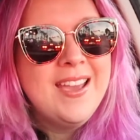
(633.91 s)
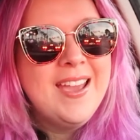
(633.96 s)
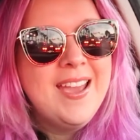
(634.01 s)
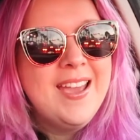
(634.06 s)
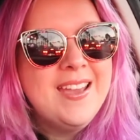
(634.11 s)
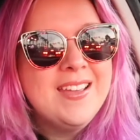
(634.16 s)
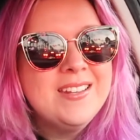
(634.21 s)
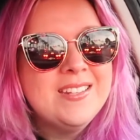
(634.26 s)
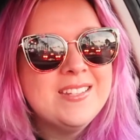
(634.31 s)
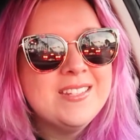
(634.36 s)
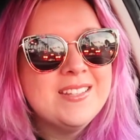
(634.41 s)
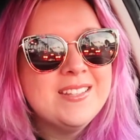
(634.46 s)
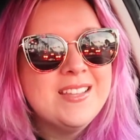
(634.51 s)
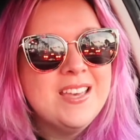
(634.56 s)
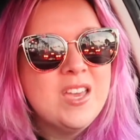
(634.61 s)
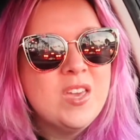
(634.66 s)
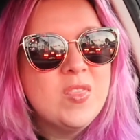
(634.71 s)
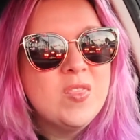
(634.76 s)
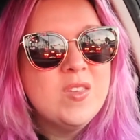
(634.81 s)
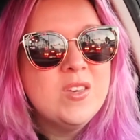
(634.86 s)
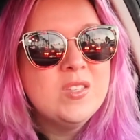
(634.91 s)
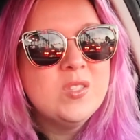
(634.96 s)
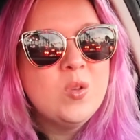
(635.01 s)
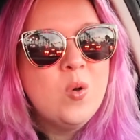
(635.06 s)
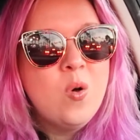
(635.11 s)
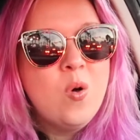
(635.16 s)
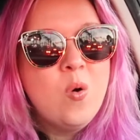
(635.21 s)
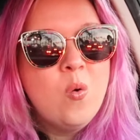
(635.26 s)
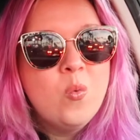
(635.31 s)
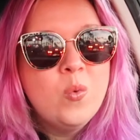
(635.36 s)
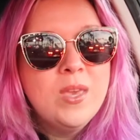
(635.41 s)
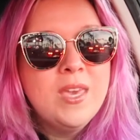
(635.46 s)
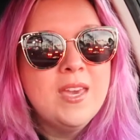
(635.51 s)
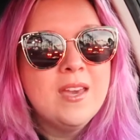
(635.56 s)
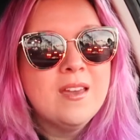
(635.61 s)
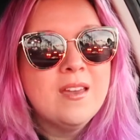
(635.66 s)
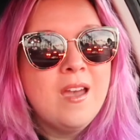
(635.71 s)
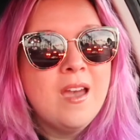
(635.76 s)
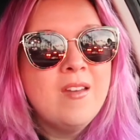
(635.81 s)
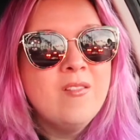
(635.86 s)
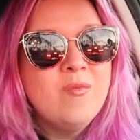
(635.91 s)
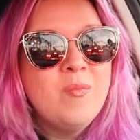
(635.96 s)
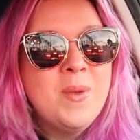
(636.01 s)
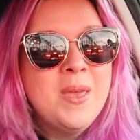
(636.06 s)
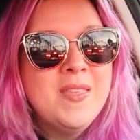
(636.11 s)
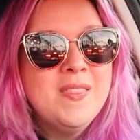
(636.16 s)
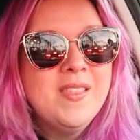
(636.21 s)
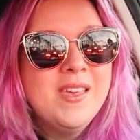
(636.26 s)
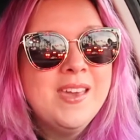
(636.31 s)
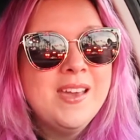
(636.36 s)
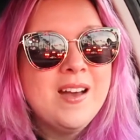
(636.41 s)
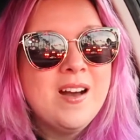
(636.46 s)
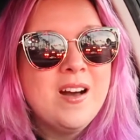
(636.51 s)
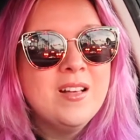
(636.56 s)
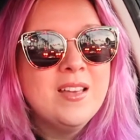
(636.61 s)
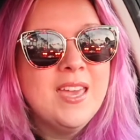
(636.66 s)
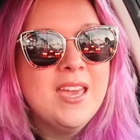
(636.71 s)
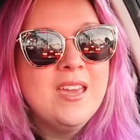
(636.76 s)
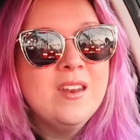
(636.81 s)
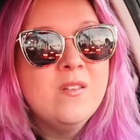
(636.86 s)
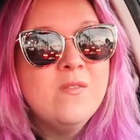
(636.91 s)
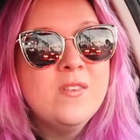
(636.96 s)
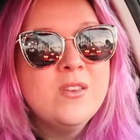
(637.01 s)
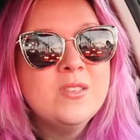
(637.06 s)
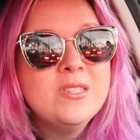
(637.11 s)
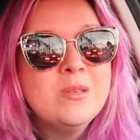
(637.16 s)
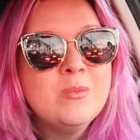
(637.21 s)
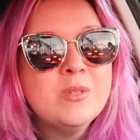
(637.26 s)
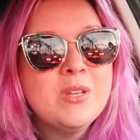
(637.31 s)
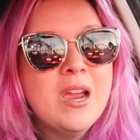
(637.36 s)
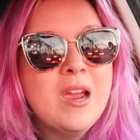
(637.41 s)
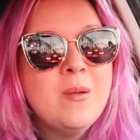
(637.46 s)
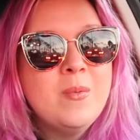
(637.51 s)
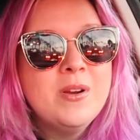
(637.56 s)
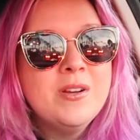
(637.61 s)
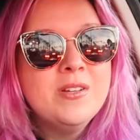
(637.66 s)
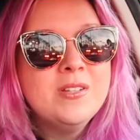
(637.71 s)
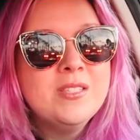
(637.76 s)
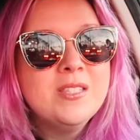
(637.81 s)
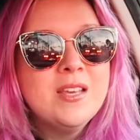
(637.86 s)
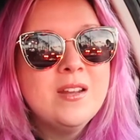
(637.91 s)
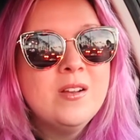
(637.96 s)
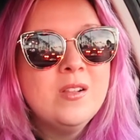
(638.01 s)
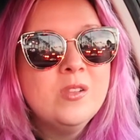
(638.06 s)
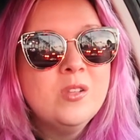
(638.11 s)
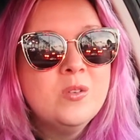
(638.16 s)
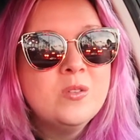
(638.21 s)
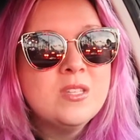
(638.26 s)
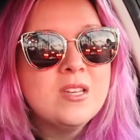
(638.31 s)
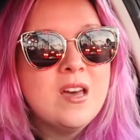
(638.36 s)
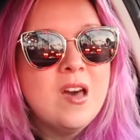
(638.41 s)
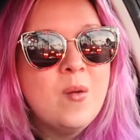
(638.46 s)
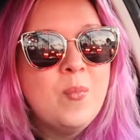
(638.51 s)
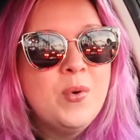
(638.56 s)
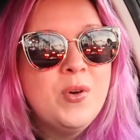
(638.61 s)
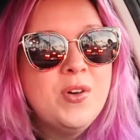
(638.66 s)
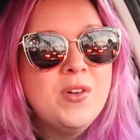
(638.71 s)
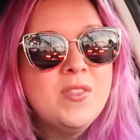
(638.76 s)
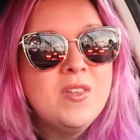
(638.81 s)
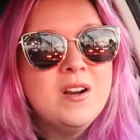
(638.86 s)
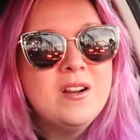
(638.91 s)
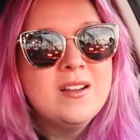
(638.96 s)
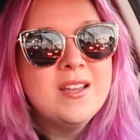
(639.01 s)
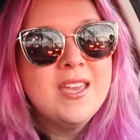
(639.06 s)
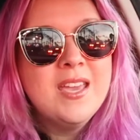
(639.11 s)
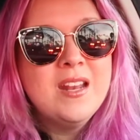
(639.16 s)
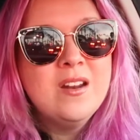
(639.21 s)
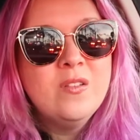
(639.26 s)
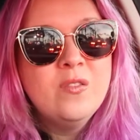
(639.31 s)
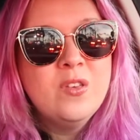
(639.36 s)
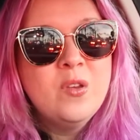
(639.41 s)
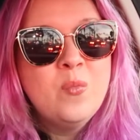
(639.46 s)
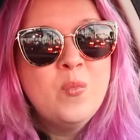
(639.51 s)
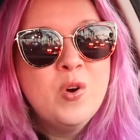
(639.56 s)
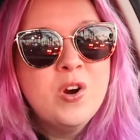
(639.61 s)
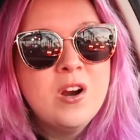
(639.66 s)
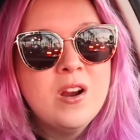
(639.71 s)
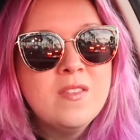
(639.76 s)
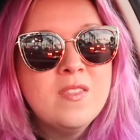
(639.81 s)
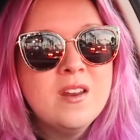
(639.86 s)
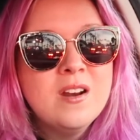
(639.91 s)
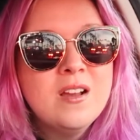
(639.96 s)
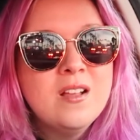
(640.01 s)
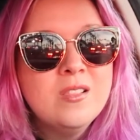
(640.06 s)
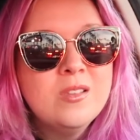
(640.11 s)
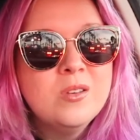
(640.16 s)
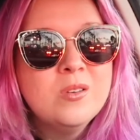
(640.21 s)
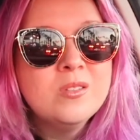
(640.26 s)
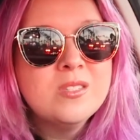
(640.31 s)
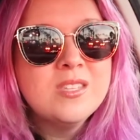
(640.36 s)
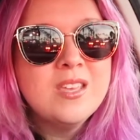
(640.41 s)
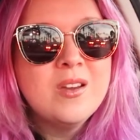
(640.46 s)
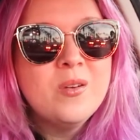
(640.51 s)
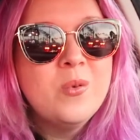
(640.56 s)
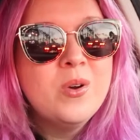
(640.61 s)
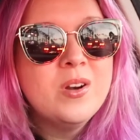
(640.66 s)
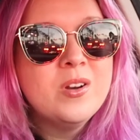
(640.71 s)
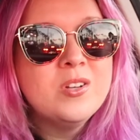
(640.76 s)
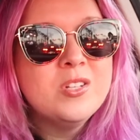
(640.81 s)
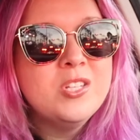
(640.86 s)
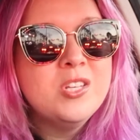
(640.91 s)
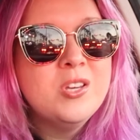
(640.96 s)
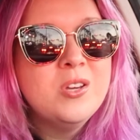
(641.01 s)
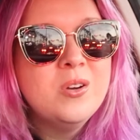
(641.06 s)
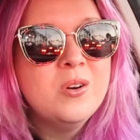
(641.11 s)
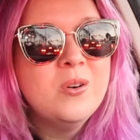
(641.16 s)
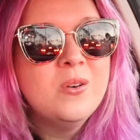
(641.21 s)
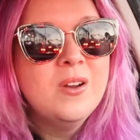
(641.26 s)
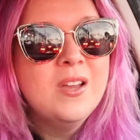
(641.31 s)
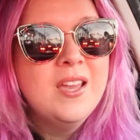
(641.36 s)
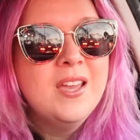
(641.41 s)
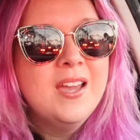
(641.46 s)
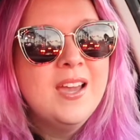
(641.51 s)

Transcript: and like this whole week I've been like I'll gain a few subscribers then I'll lose a couple then I'll gain a few more then I'll lose like one or two